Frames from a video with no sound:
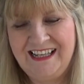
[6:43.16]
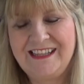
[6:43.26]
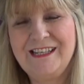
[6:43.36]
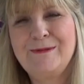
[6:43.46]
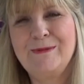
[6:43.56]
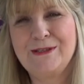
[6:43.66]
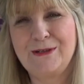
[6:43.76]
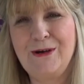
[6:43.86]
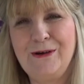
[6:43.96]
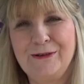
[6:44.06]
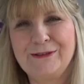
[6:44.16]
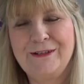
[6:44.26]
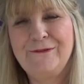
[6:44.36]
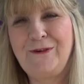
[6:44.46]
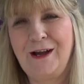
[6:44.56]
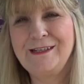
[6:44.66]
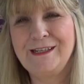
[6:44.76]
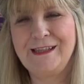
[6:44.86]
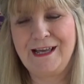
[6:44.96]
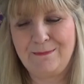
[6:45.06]
This was God
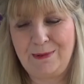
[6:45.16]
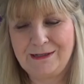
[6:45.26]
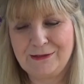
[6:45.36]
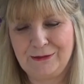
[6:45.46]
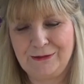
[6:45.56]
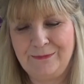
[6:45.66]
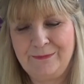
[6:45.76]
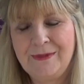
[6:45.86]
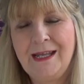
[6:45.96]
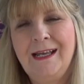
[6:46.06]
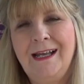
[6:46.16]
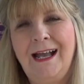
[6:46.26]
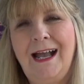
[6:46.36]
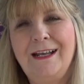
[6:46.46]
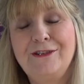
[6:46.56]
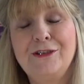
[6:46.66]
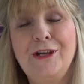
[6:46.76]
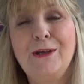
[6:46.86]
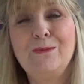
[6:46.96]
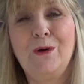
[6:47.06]
fighting their battle. And you
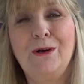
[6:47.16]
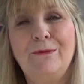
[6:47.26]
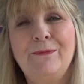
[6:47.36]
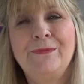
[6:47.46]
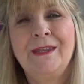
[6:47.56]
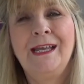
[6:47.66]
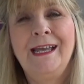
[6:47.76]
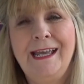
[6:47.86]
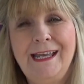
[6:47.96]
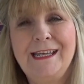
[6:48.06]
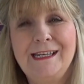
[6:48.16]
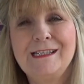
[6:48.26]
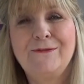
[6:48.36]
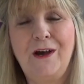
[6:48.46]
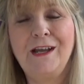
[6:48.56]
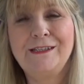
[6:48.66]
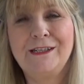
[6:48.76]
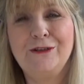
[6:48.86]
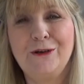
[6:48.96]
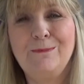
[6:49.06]
know what? He is
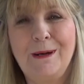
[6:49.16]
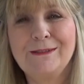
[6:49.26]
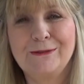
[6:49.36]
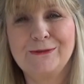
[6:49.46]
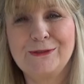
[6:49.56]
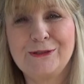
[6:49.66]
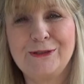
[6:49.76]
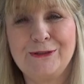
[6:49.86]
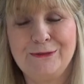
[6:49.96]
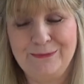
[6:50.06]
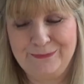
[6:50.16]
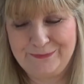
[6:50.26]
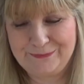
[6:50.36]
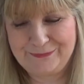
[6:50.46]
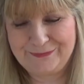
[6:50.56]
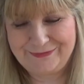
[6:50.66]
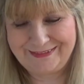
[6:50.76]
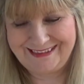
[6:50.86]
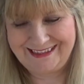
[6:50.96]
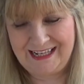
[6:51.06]
fighting your battles too.
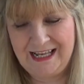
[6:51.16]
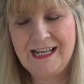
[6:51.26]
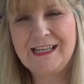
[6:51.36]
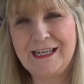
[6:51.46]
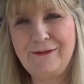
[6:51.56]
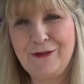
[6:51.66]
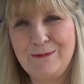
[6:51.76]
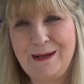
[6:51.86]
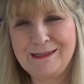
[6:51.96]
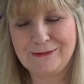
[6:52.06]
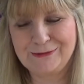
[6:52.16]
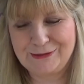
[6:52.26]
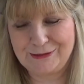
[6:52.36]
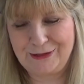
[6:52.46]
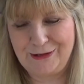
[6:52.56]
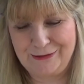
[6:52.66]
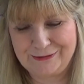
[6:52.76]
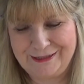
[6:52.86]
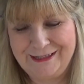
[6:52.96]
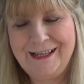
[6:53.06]
Give your battles to God
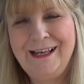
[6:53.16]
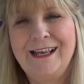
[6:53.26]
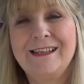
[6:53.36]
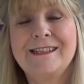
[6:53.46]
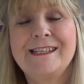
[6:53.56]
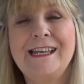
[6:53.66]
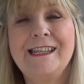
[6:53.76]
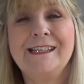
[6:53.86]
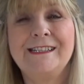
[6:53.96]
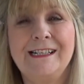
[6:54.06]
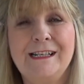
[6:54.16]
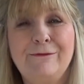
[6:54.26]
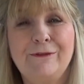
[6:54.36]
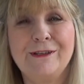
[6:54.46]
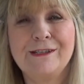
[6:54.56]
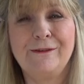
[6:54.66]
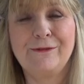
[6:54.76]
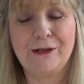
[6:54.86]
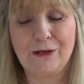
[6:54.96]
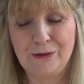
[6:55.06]
and see the deliverance of
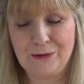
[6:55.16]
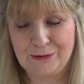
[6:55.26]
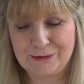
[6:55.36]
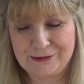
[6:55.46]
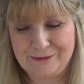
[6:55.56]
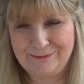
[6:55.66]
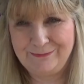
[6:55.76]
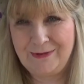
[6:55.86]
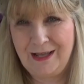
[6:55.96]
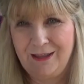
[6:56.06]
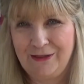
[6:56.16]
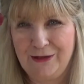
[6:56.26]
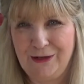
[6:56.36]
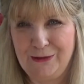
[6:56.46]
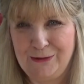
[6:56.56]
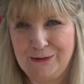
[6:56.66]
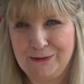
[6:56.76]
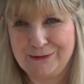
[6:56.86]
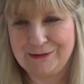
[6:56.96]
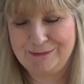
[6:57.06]
the Lord. The Lord.